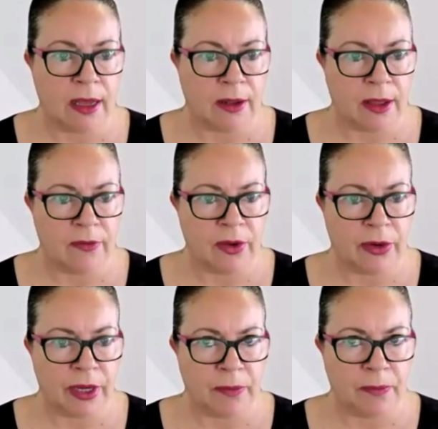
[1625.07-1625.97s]
a
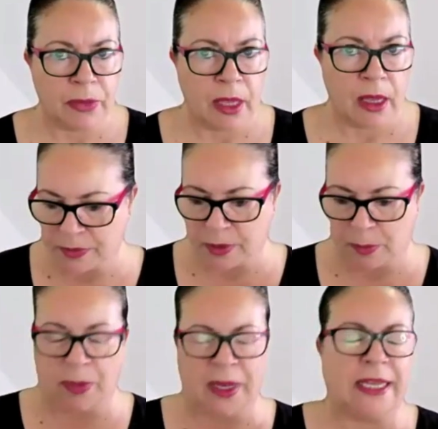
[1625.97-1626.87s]
very
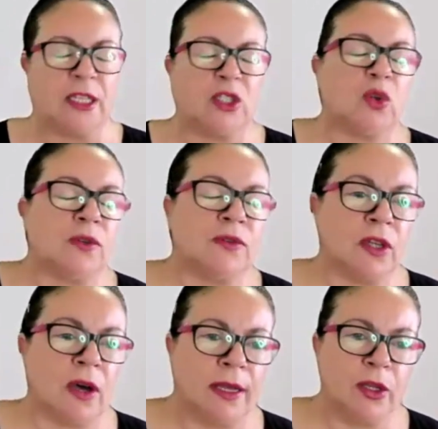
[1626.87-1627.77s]
depleted sort of
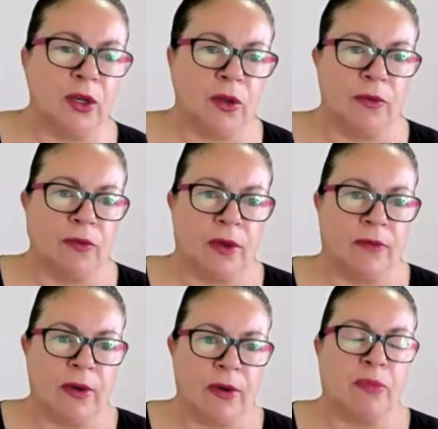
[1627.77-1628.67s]
diet,
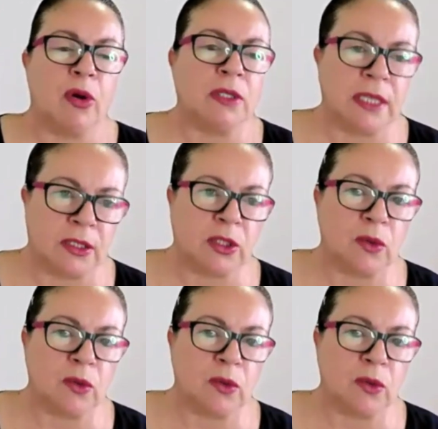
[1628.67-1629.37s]
a very processed